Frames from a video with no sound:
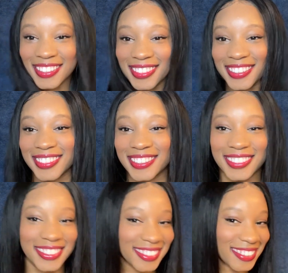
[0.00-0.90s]

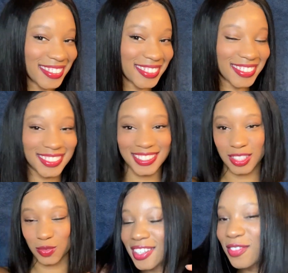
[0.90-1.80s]
So
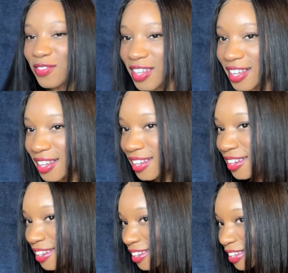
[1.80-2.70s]
cute. I hope you
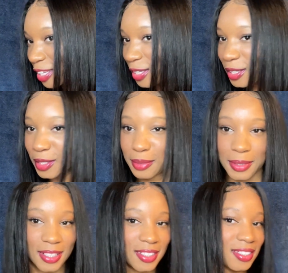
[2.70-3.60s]
guys really
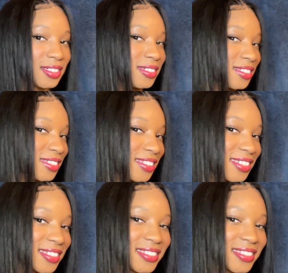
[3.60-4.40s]
like this look.